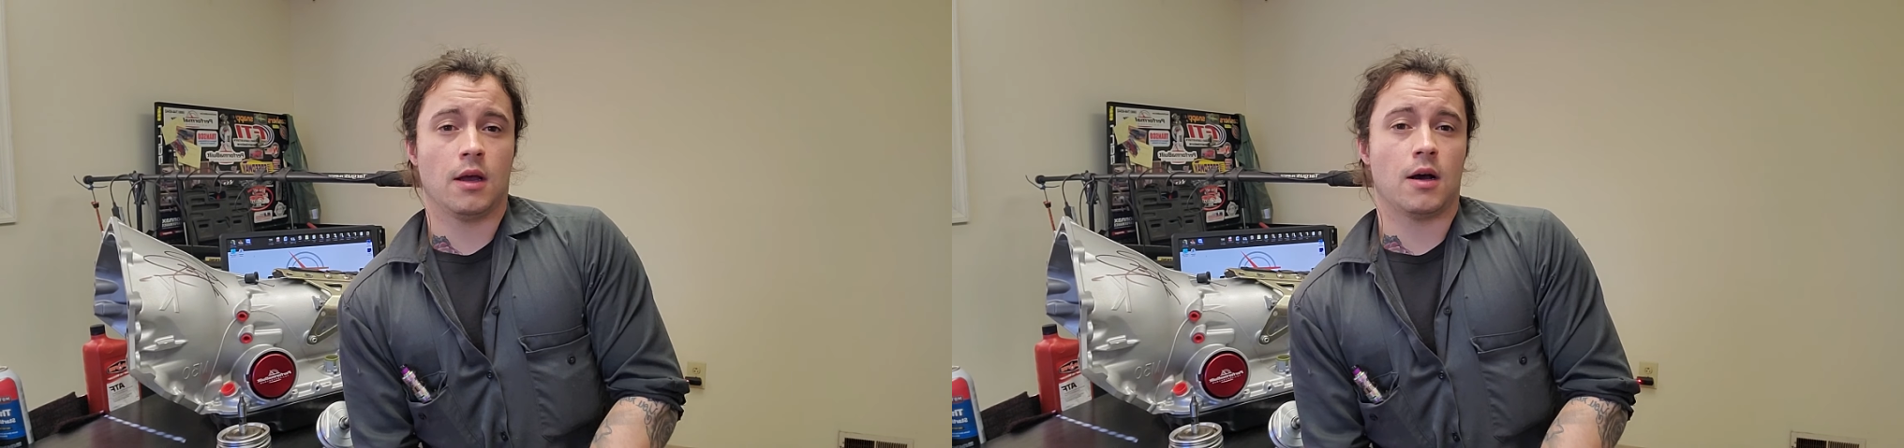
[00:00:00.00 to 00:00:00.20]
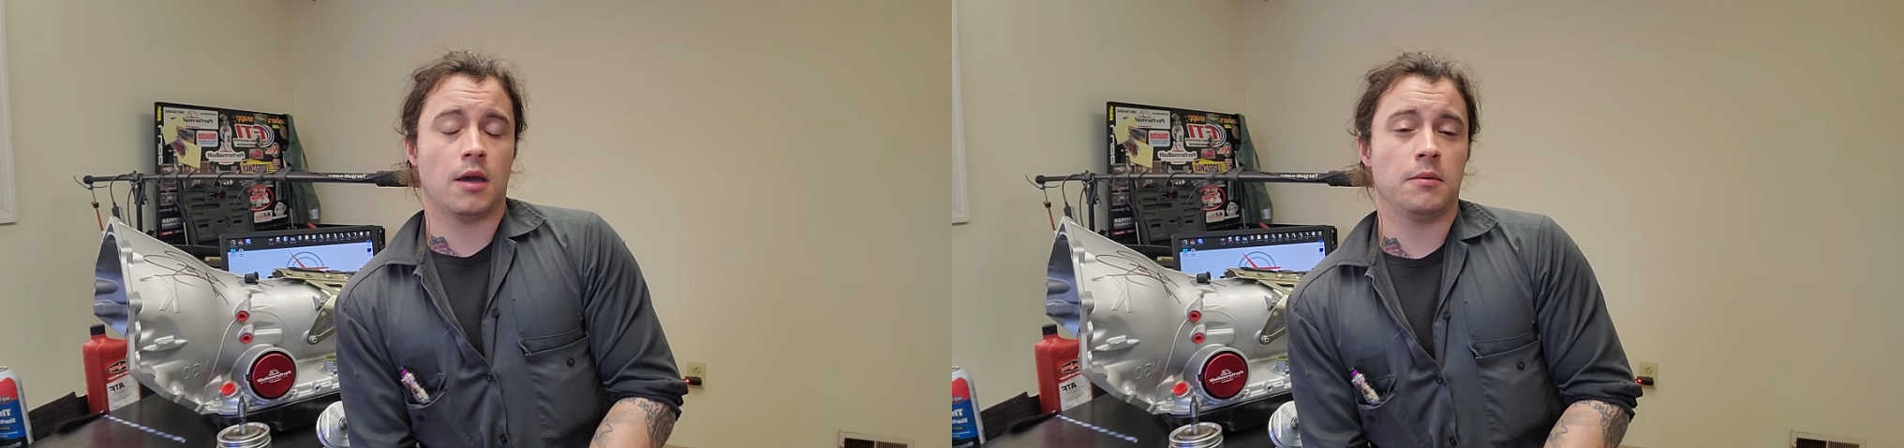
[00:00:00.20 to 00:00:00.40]

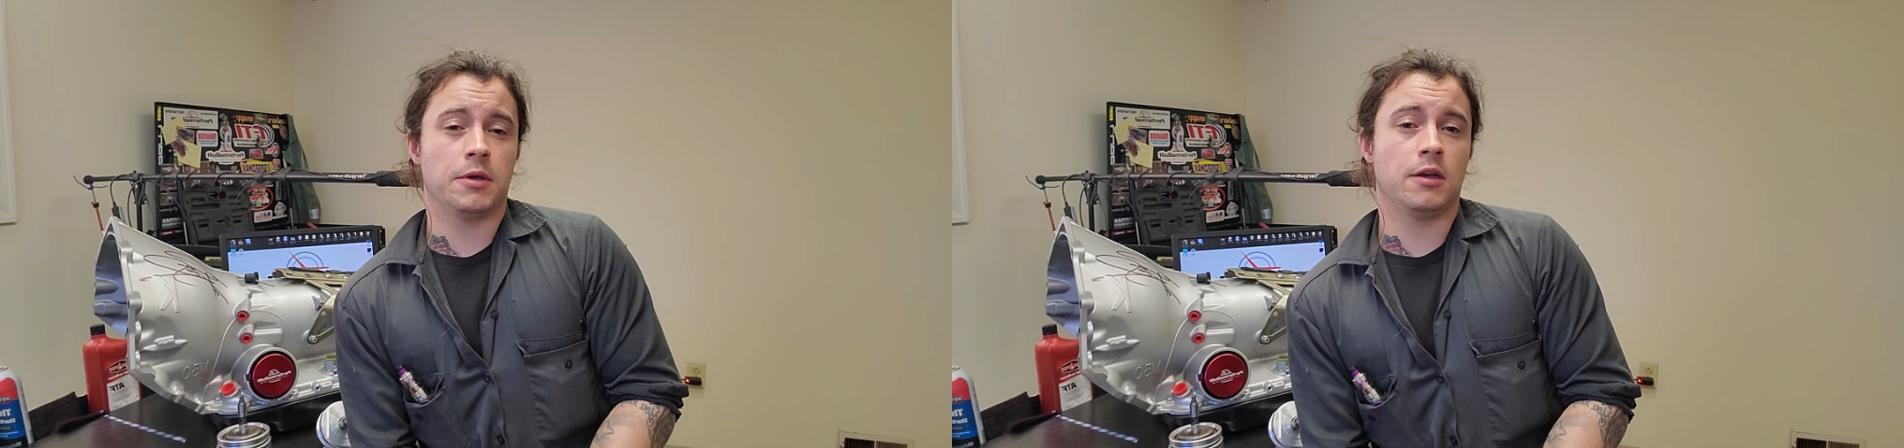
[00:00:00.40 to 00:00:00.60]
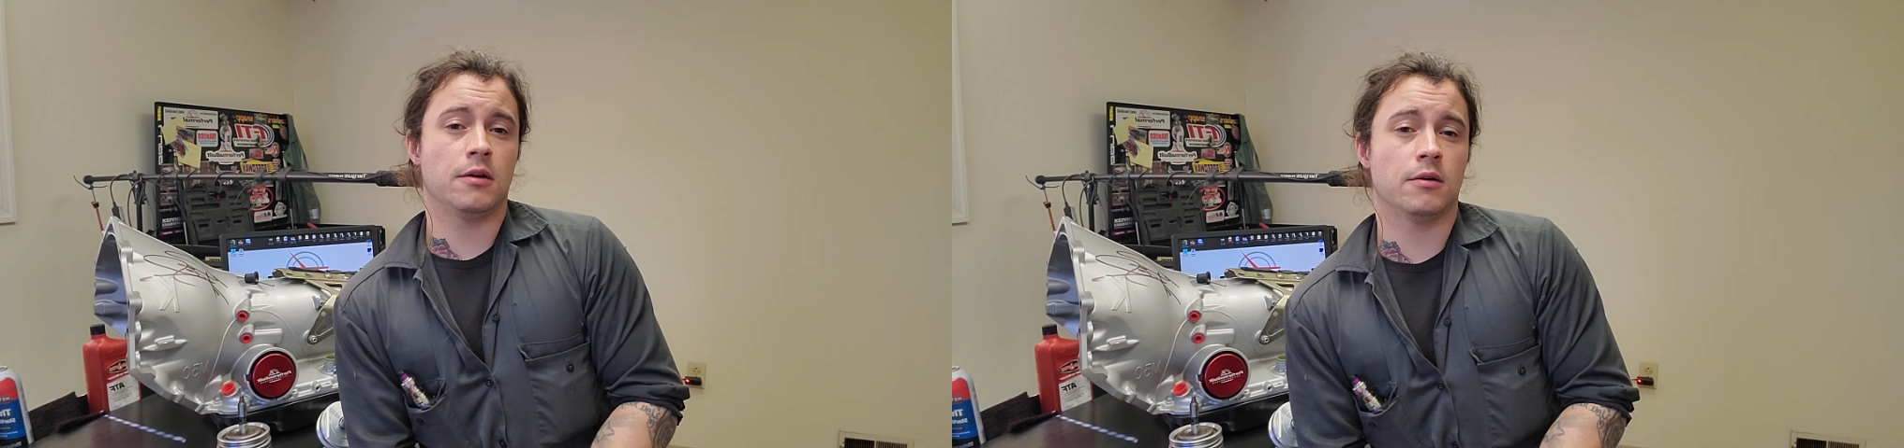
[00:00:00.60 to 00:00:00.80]
I am
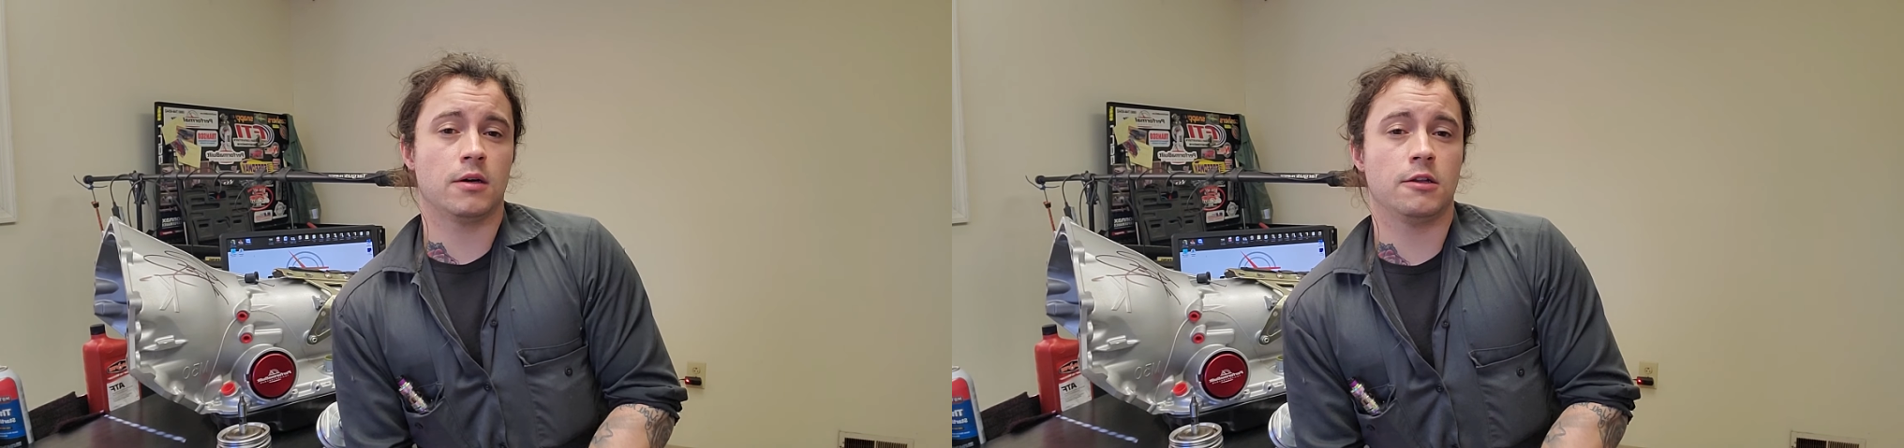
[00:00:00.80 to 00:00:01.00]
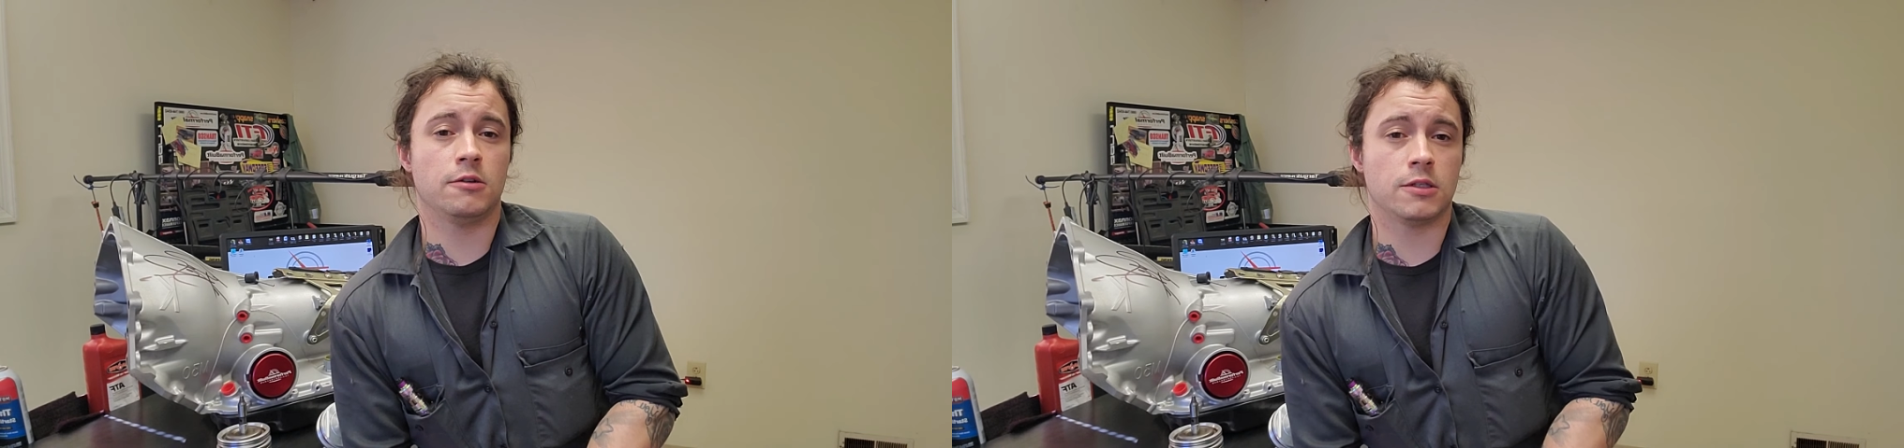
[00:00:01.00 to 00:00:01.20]
here
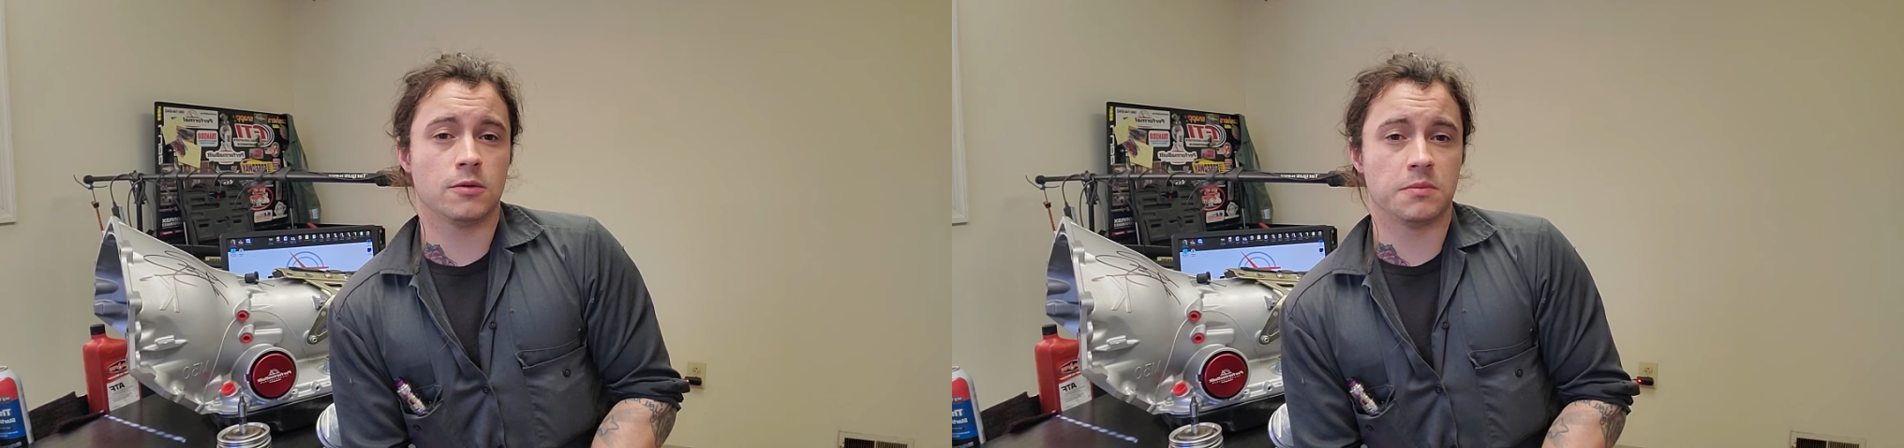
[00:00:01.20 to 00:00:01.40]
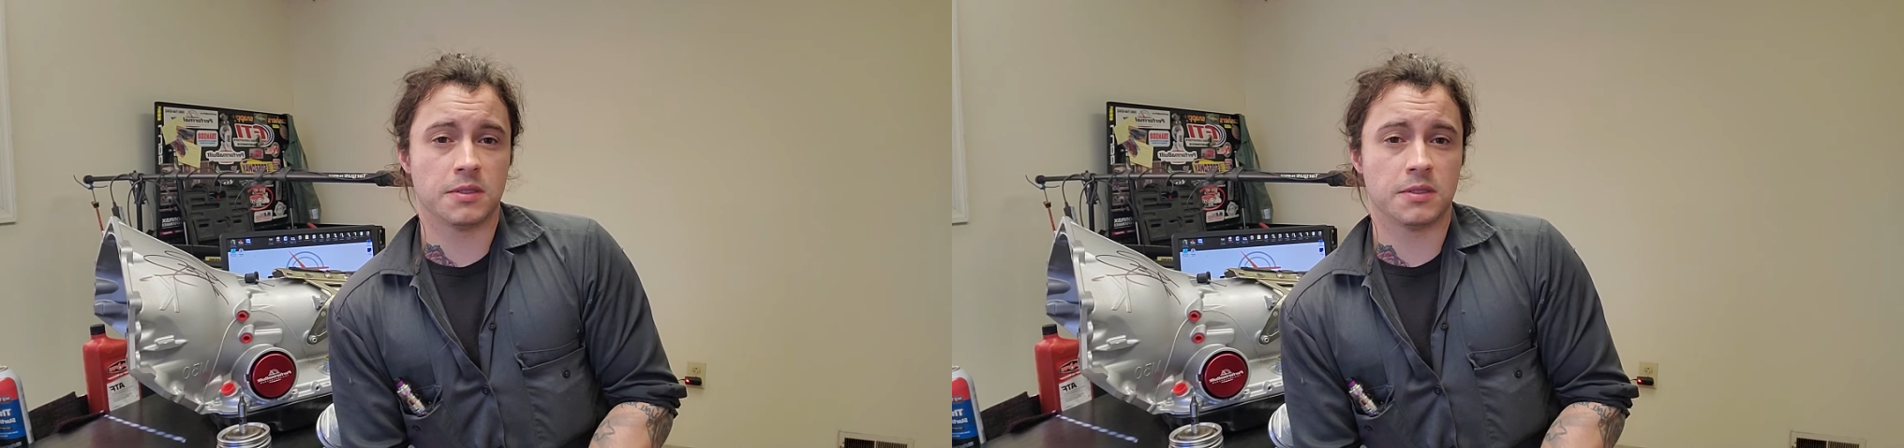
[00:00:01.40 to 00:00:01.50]
on YouTube